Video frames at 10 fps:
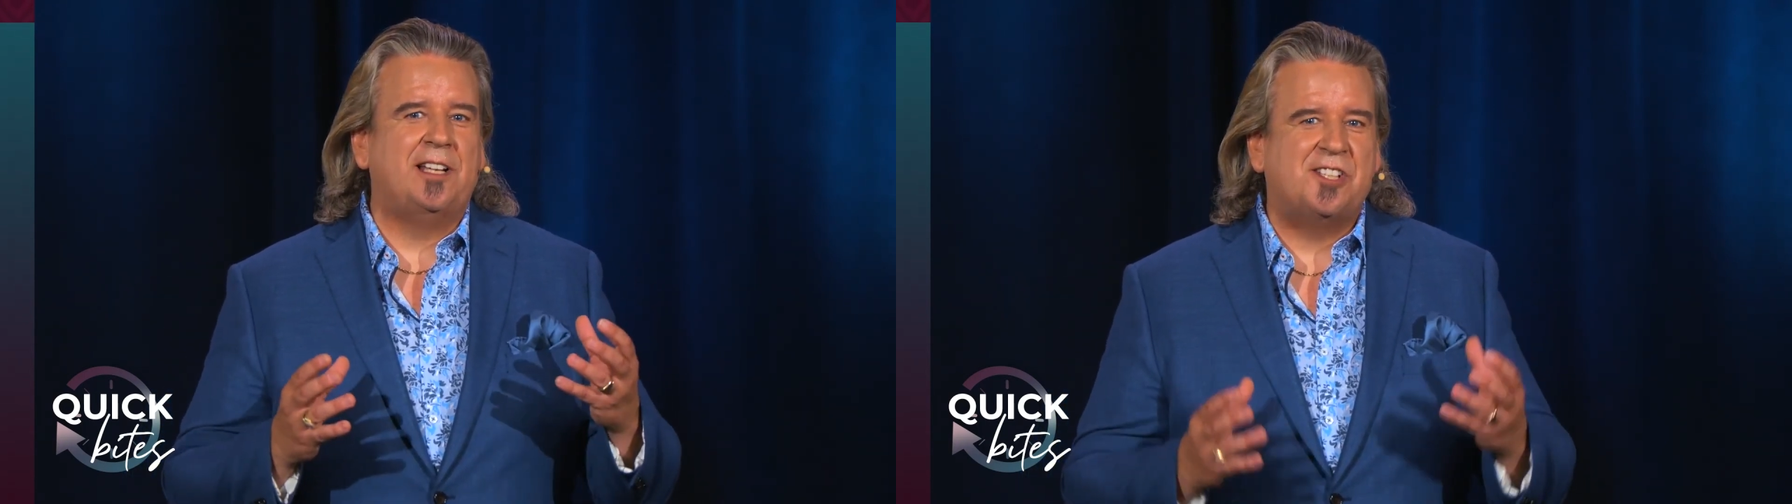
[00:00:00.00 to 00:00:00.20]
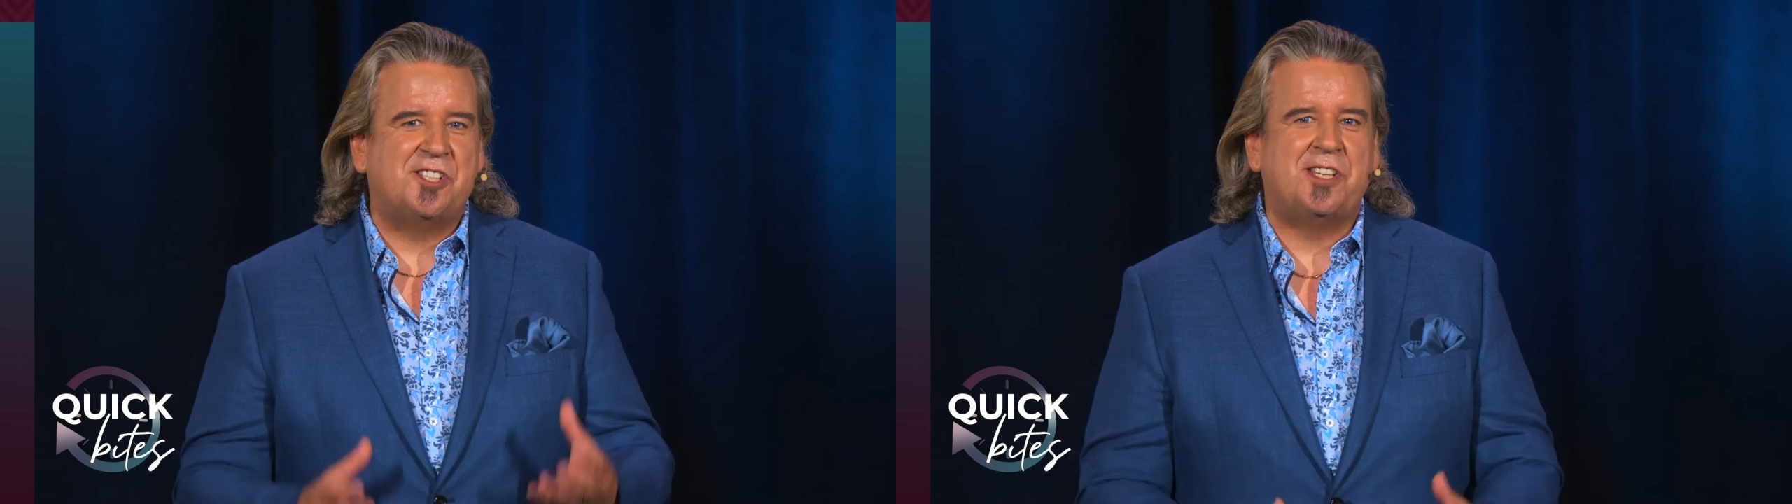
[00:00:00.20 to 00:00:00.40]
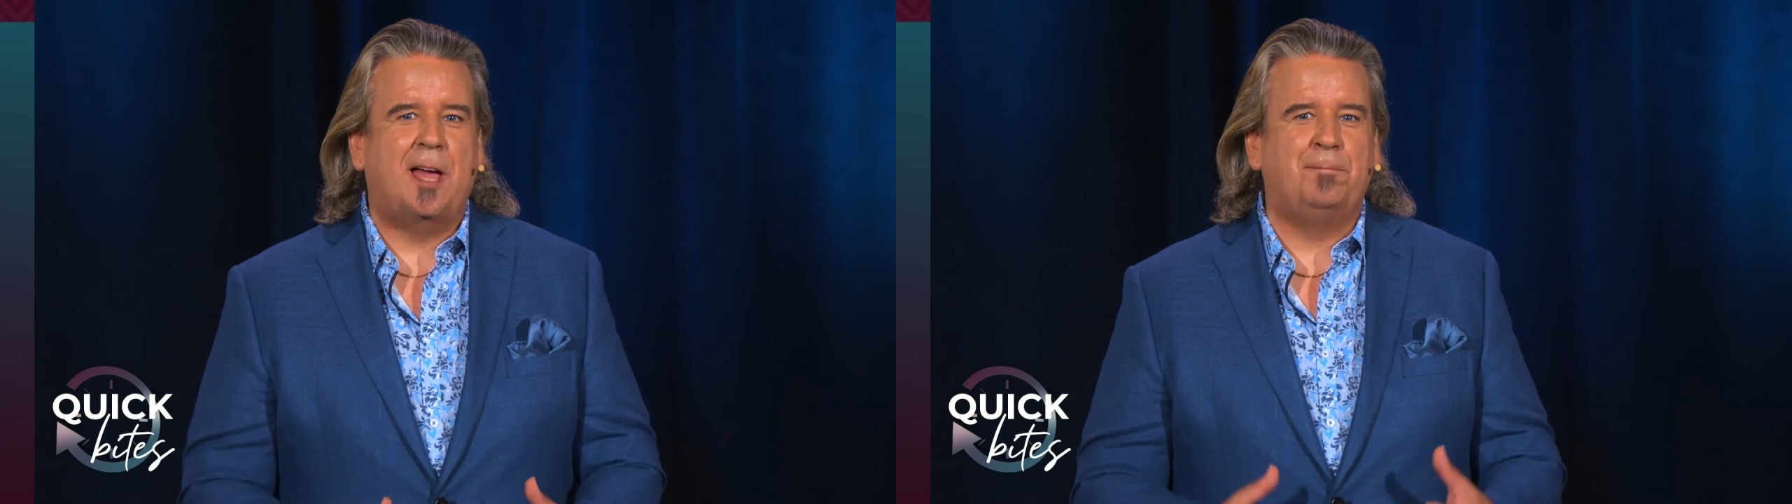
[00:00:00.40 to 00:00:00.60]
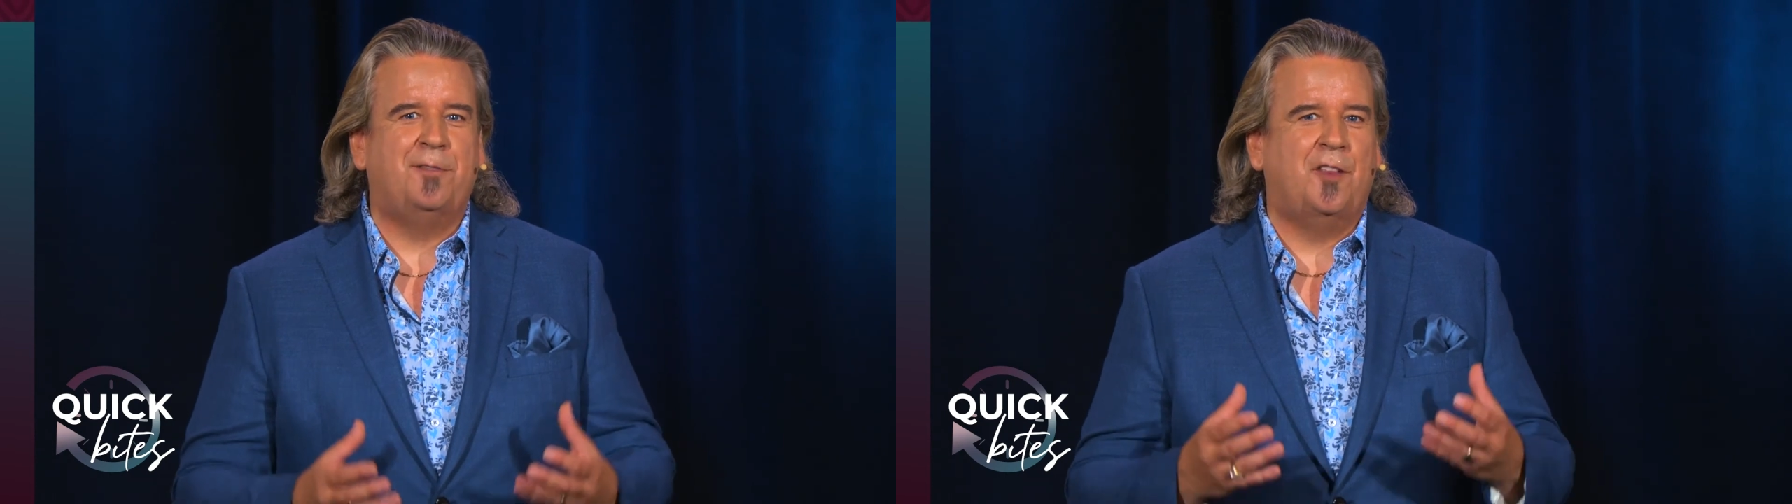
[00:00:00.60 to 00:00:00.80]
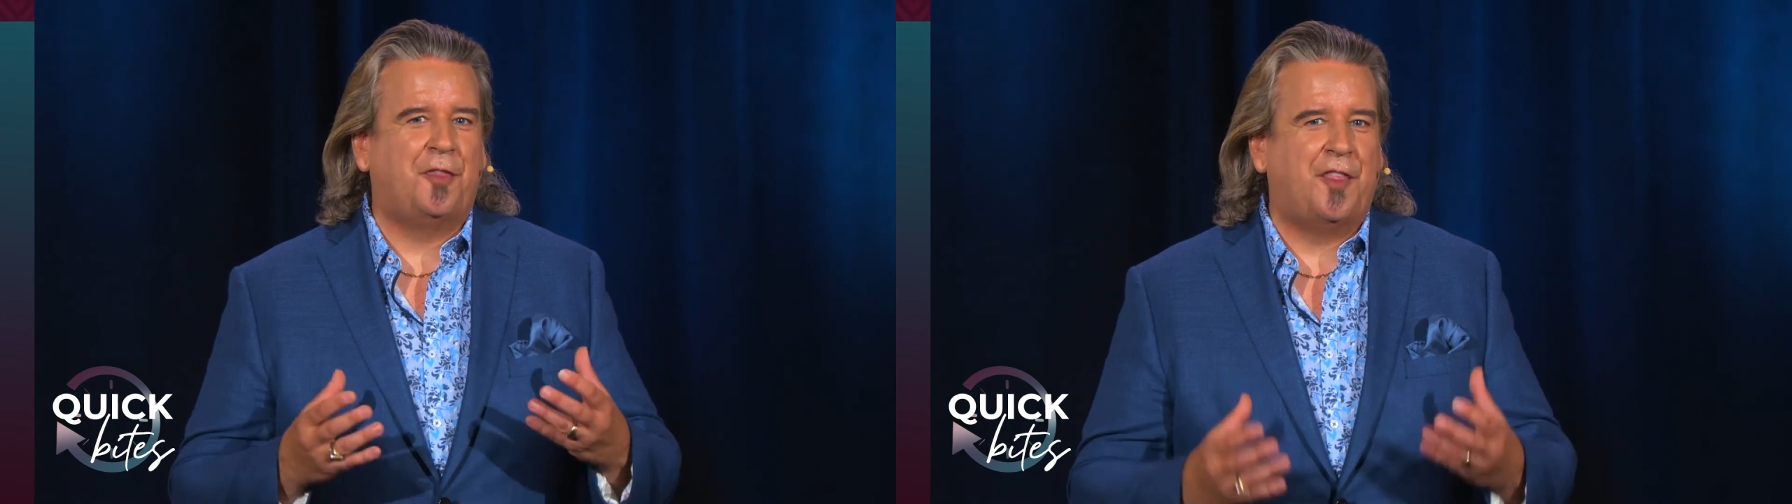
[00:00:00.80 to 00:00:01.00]

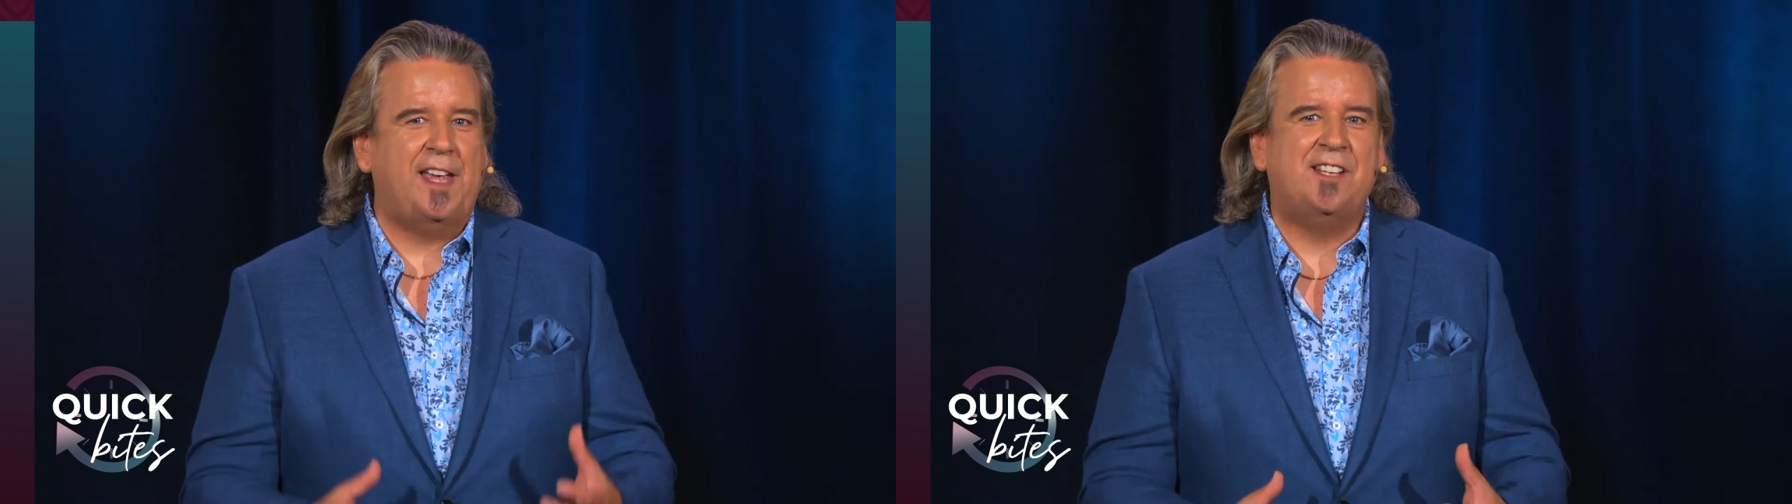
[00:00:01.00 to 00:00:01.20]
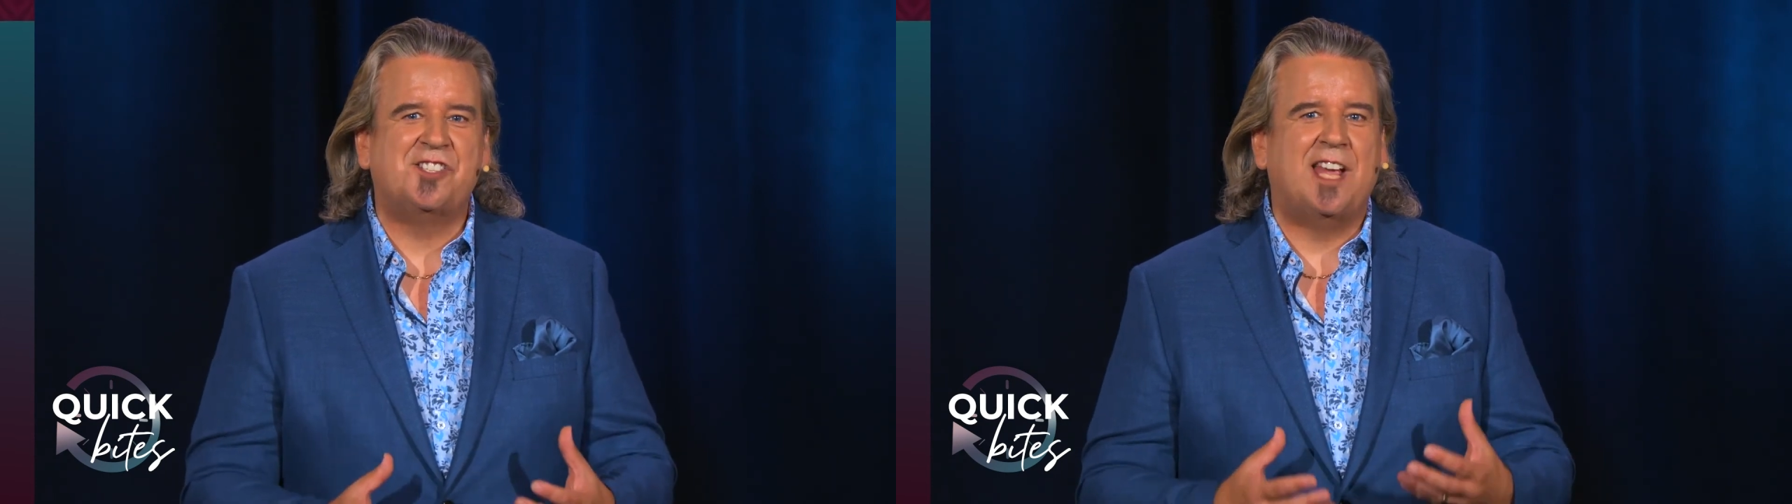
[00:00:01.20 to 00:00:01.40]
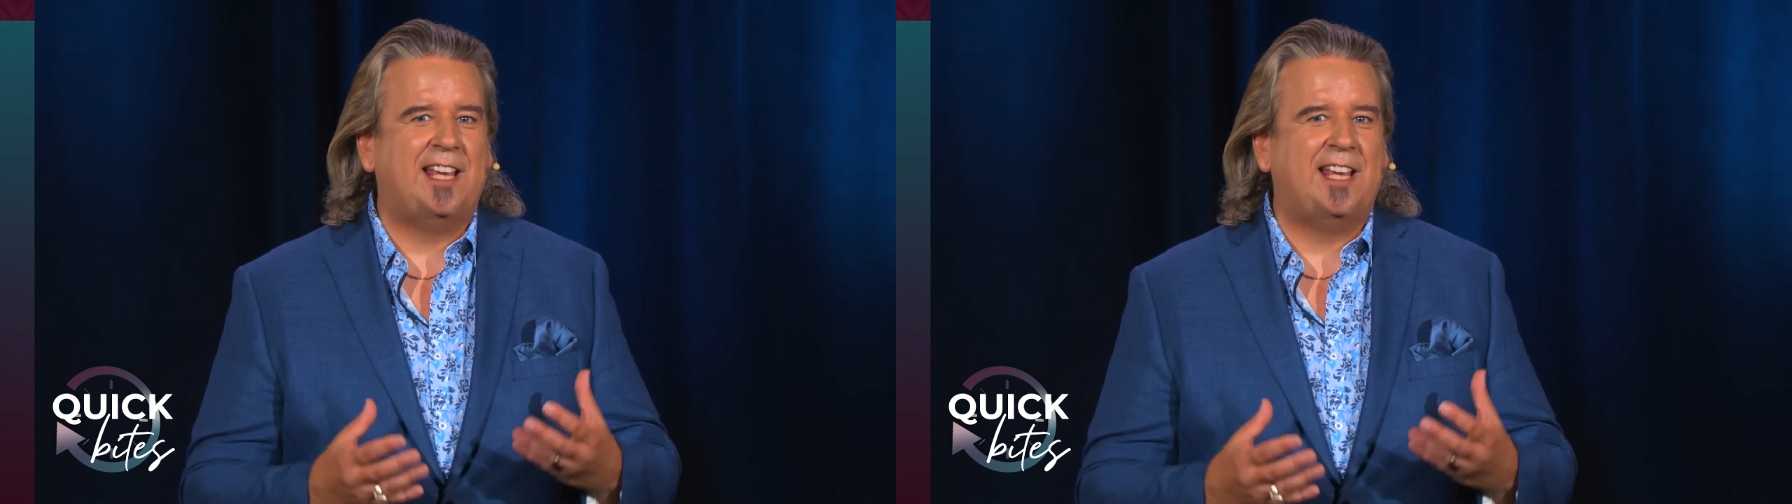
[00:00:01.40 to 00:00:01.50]
accept the things